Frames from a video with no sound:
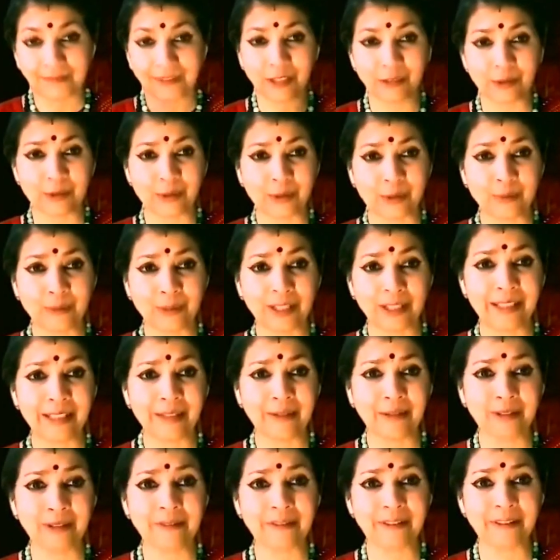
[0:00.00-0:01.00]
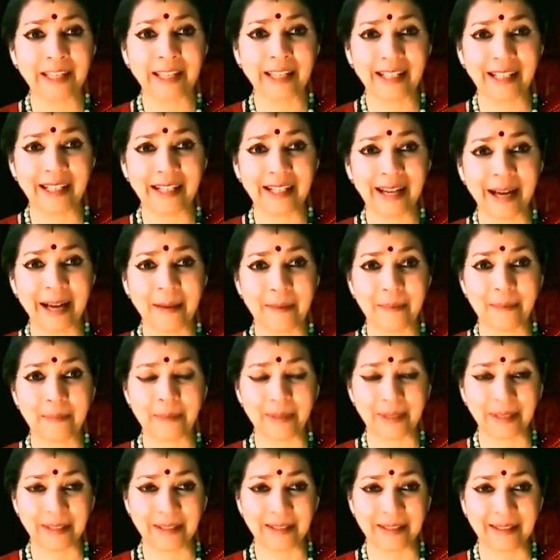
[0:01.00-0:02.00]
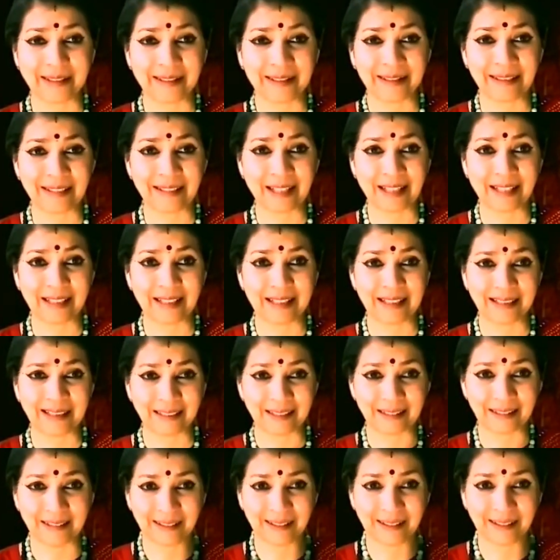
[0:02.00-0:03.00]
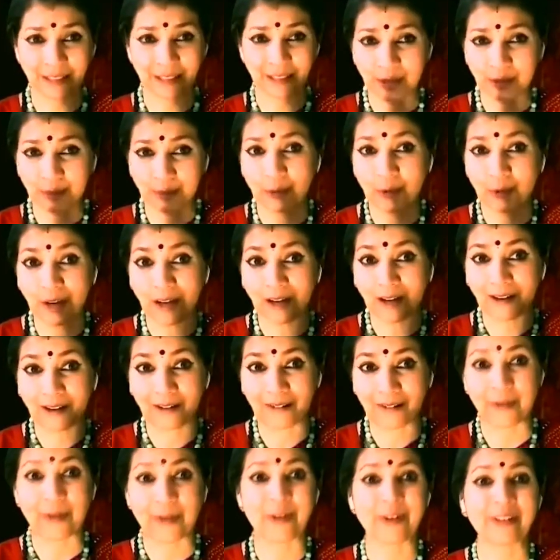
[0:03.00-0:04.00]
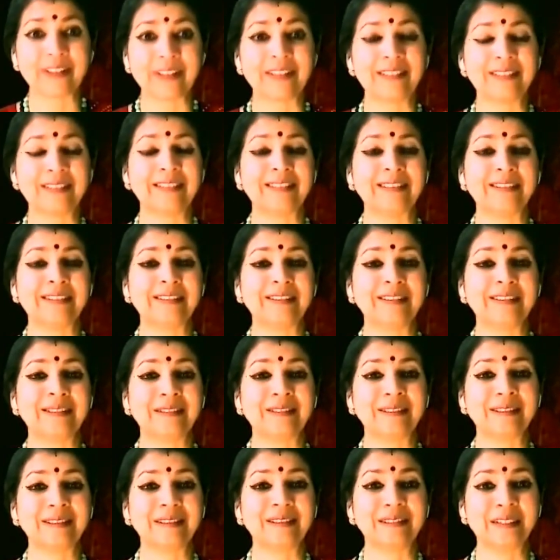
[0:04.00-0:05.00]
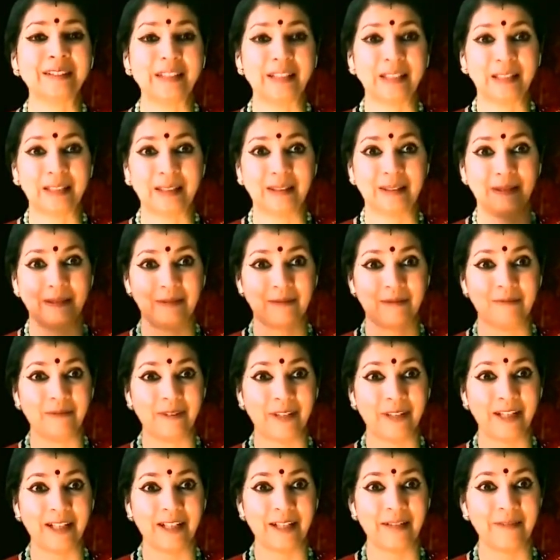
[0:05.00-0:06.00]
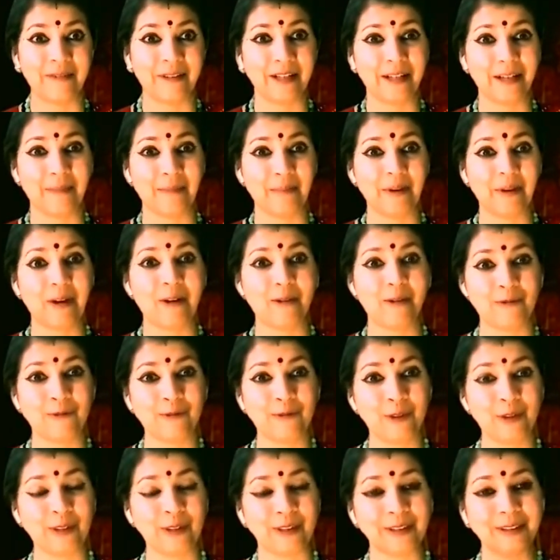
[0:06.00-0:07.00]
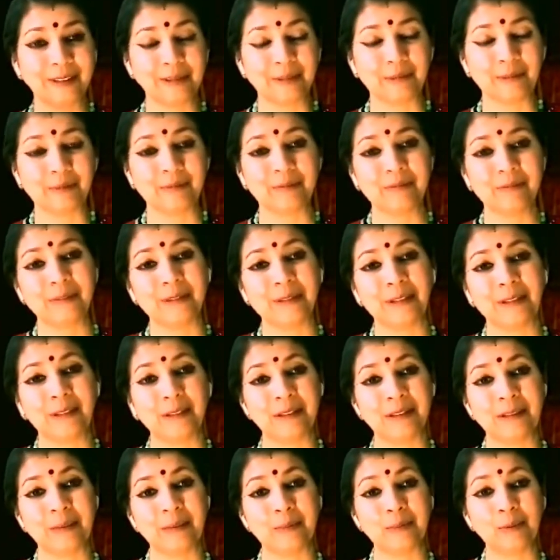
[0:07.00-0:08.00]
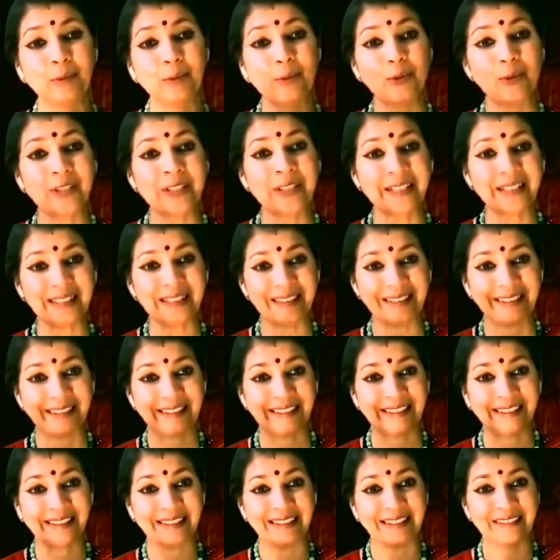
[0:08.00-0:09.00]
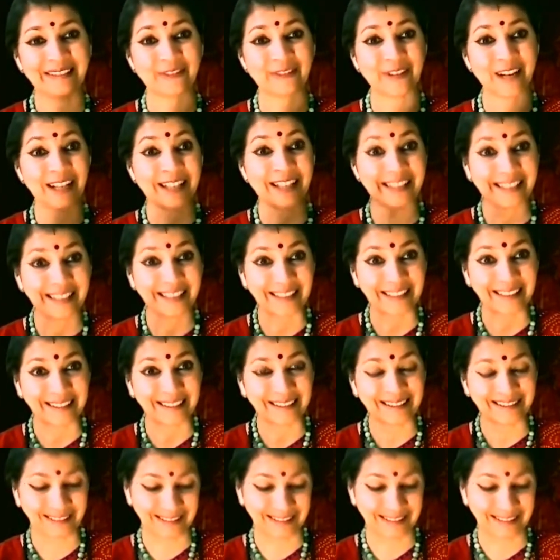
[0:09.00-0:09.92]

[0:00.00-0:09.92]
Now Sumali was very happy that Dashamukha got this very, very powerful, the boon granted.